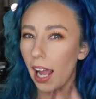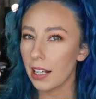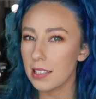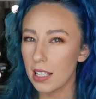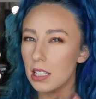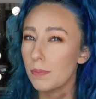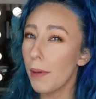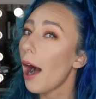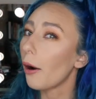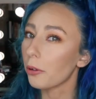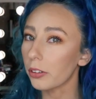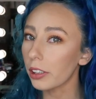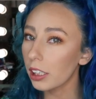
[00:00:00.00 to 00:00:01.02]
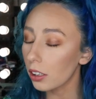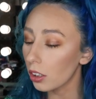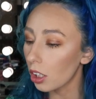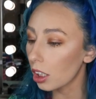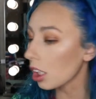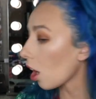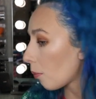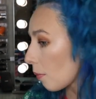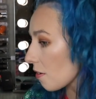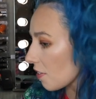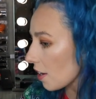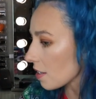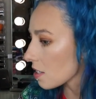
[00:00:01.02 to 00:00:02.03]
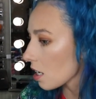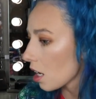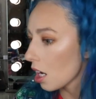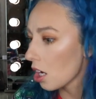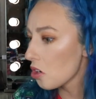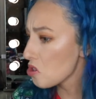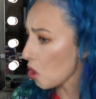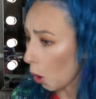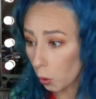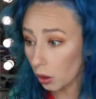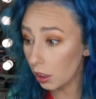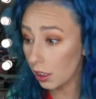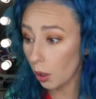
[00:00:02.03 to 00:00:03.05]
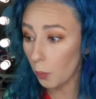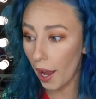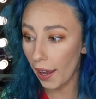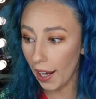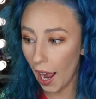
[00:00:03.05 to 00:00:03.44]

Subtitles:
excess powdery look on my face totally away.